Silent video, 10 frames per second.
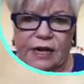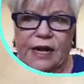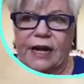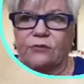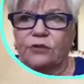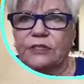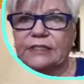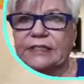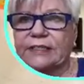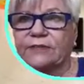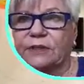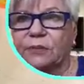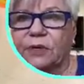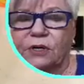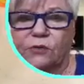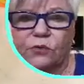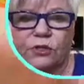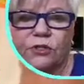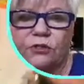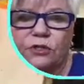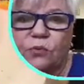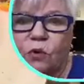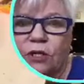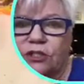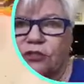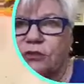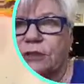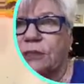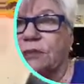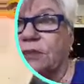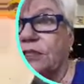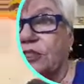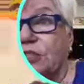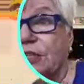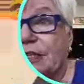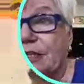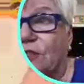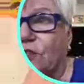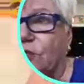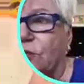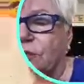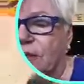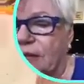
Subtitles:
I really give them a real good wash treatment because you need to,